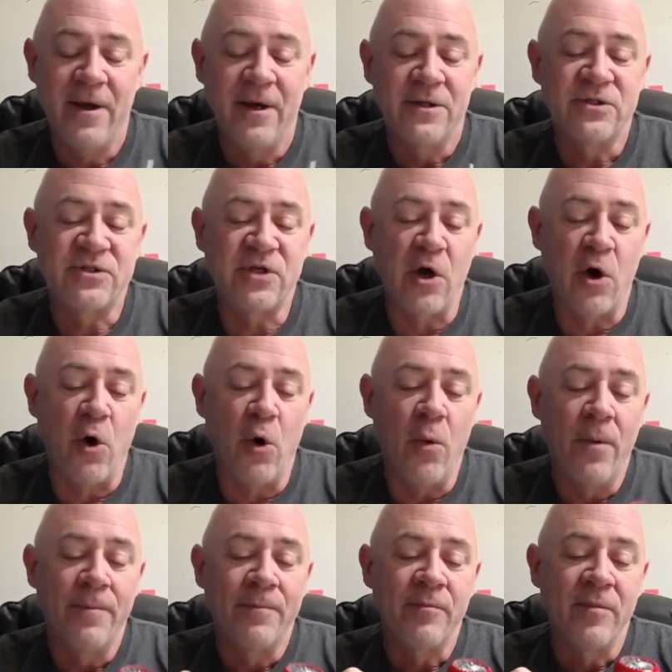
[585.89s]

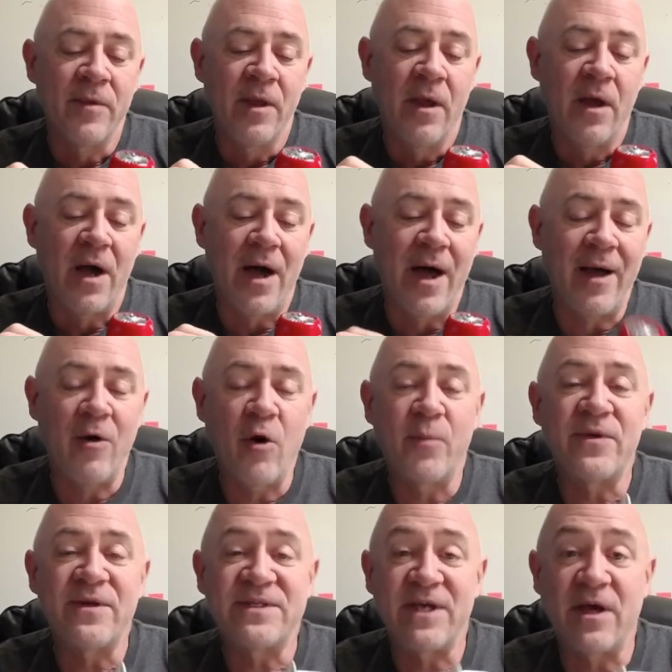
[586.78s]
So I
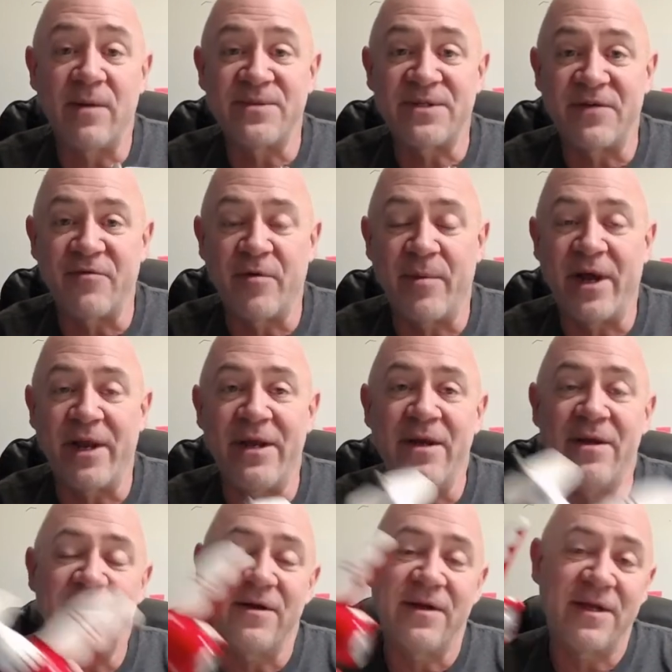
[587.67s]
hope this helps
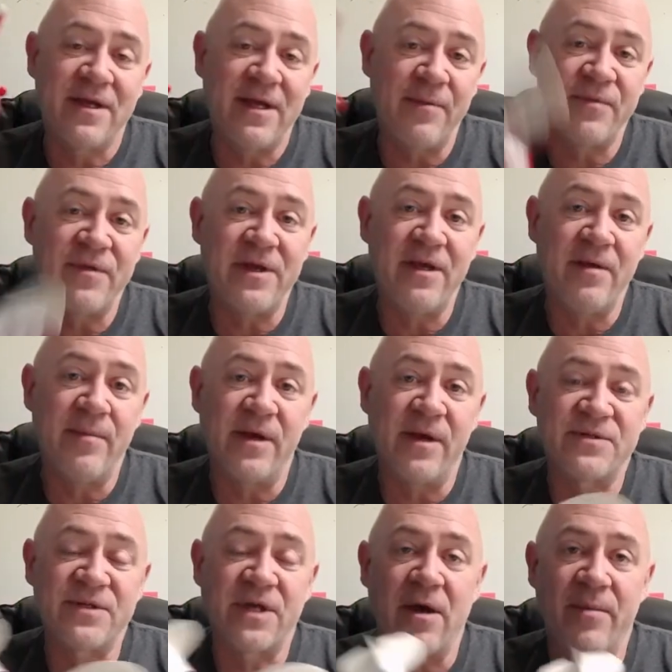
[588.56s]
everybody keep the
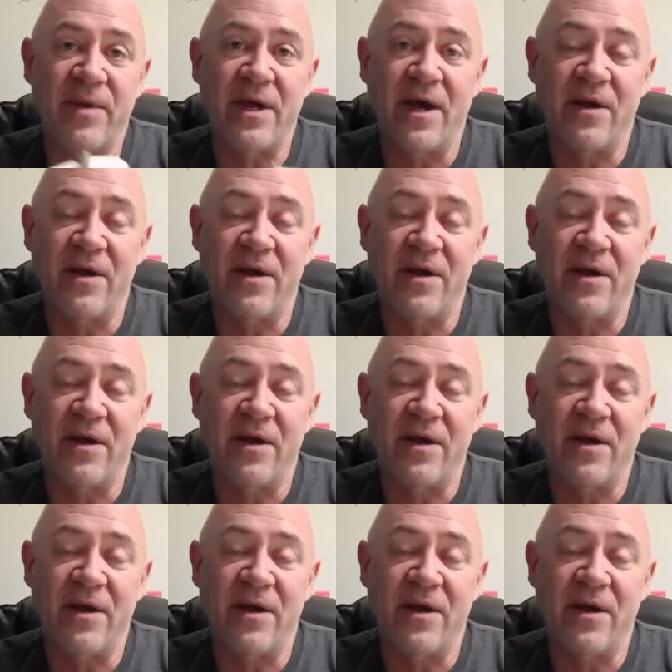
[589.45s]
emails coming.